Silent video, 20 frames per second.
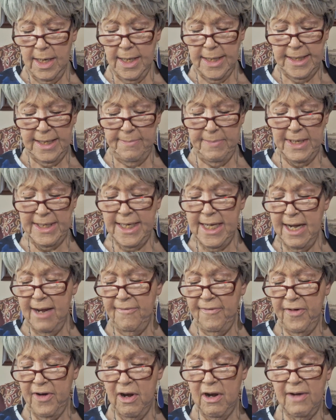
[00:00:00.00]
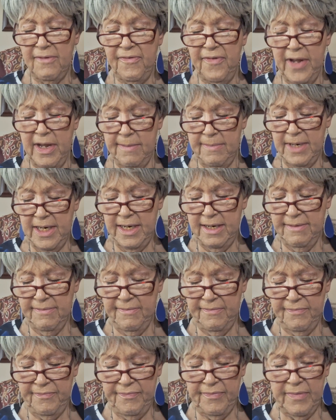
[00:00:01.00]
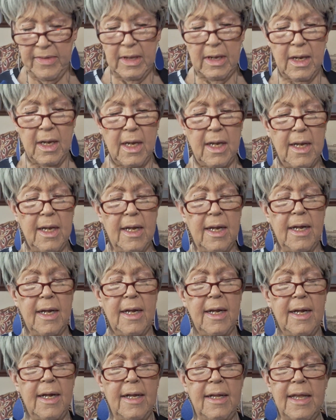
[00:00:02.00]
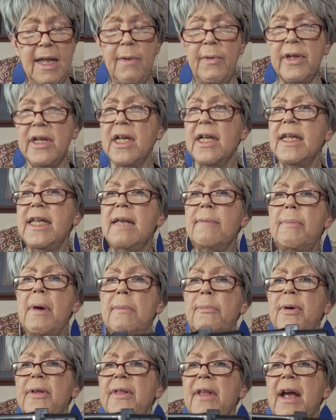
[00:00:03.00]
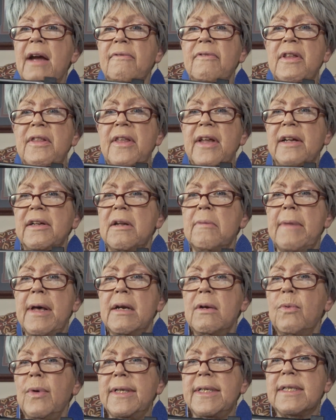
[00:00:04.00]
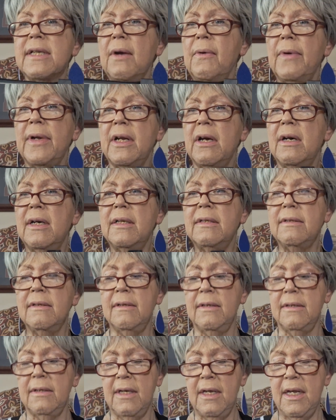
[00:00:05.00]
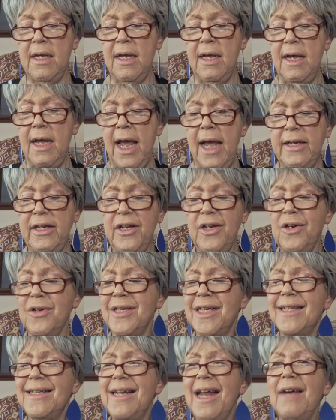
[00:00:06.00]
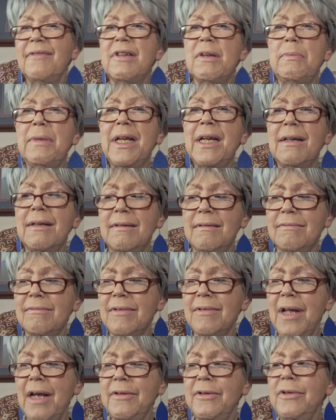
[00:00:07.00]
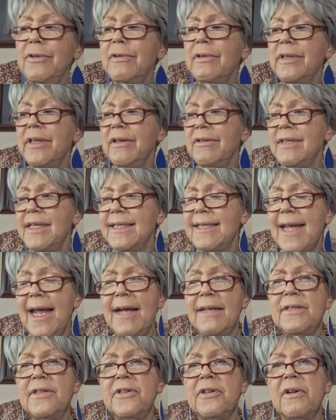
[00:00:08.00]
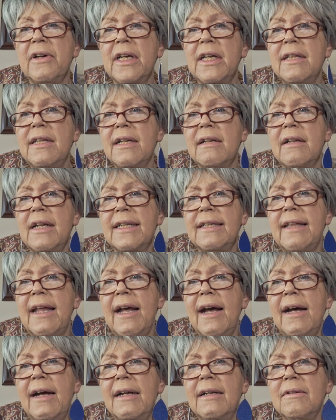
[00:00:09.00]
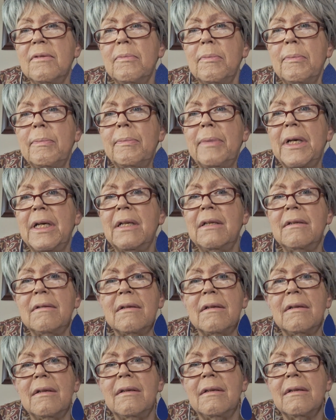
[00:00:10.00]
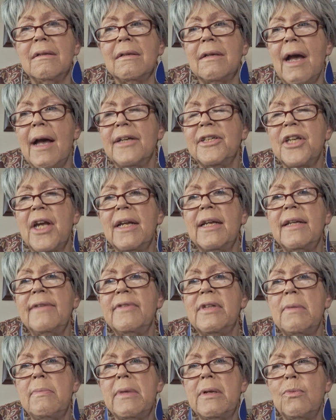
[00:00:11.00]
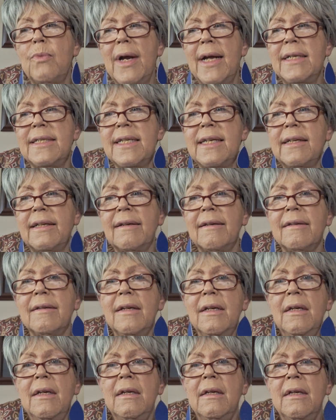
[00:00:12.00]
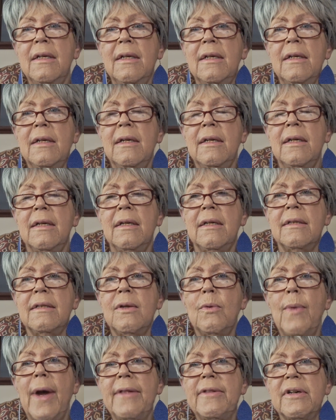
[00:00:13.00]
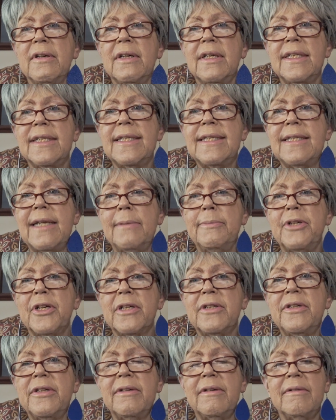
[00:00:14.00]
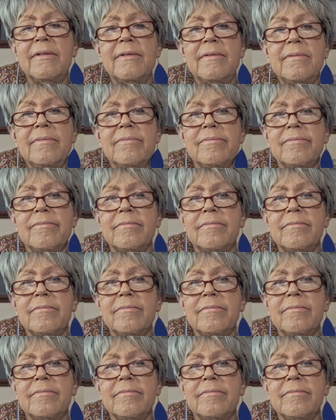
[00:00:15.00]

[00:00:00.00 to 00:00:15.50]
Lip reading: It's a must-have for our family. And we can keep up with everything no matter what's going on. And you know, it doesn't have to be a nuclear disaster or anything like that. But gosh, I live in the Midwest, and the weather is subject to